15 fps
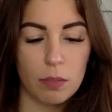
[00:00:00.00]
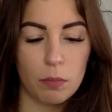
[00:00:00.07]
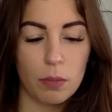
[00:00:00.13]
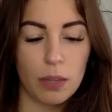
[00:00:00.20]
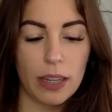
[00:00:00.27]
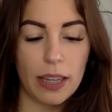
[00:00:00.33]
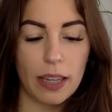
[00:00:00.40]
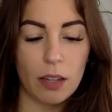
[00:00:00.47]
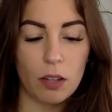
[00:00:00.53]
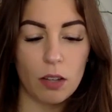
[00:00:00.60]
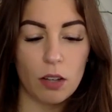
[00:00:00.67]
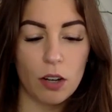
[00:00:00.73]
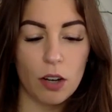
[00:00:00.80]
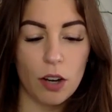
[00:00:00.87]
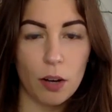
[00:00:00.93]
being
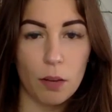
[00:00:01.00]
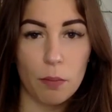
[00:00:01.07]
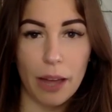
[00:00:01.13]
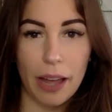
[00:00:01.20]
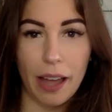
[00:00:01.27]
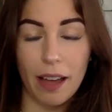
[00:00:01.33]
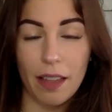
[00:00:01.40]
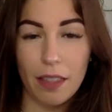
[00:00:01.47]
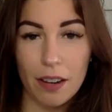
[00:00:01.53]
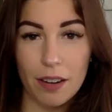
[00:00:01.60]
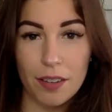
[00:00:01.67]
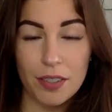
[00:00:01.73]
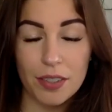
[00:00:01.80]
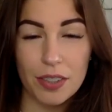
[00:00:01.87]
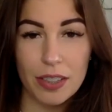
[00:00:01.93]
hurt by
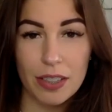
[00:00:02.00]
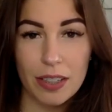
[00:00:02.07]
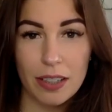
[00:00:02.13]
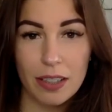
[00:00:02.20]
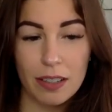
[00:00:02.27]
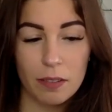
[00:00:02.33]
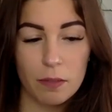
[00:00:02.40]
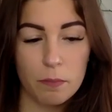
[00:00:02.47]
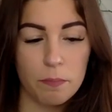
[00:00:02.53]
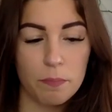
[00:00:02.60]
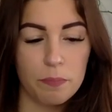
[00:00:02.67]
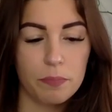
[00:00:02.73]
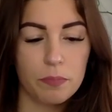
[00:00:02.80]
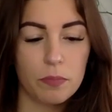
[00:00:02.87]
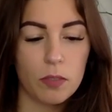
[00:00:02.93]
others
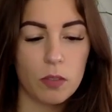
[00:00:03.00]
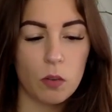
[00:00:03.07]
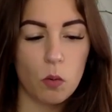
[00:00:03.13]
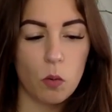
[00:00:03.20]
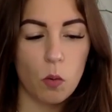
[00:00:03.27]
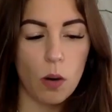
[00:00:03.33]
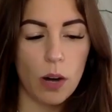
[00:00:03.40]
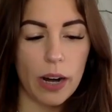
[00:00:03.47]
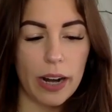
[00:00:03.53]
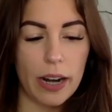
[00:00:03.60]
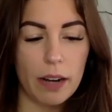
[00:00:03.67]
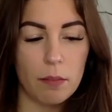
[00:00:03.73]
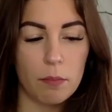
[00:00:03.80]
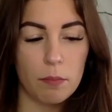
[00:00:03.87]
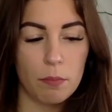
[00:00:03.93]

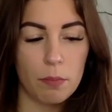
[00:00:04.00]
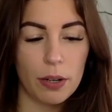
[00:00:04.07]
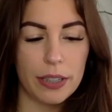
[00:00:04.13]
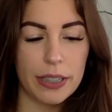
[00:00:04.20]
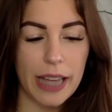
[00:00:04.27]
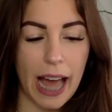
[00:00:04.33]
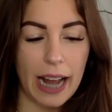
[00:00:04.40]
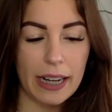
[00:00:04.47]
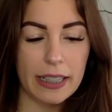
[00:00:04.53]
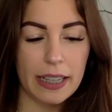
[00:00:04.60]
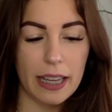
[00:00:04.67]
or protect